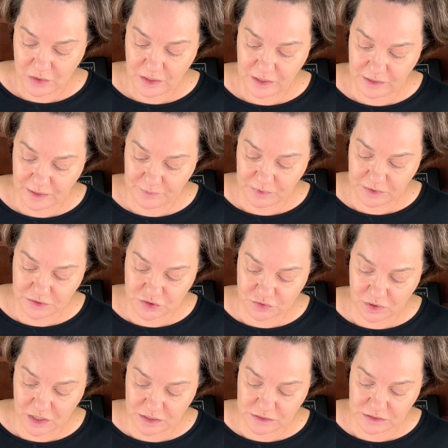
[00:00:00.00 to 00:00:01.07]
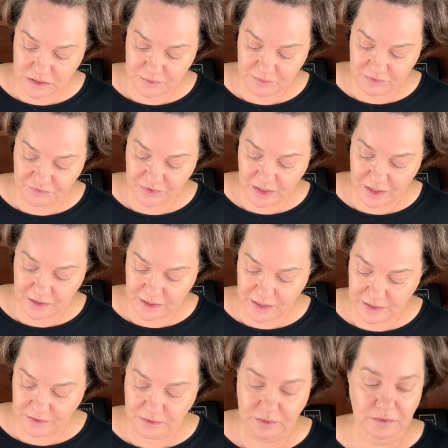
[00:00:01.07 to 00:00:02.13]
And I'm going to draw some of that
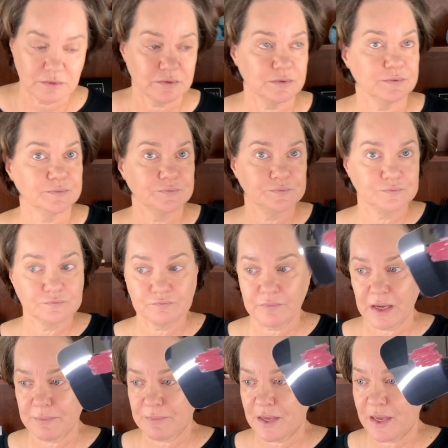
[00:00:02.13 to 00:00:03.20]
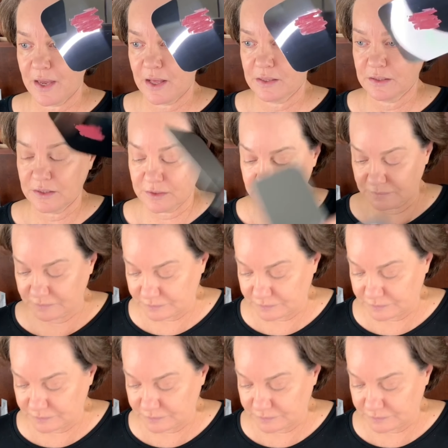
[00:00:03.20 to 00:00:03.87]
on my palette.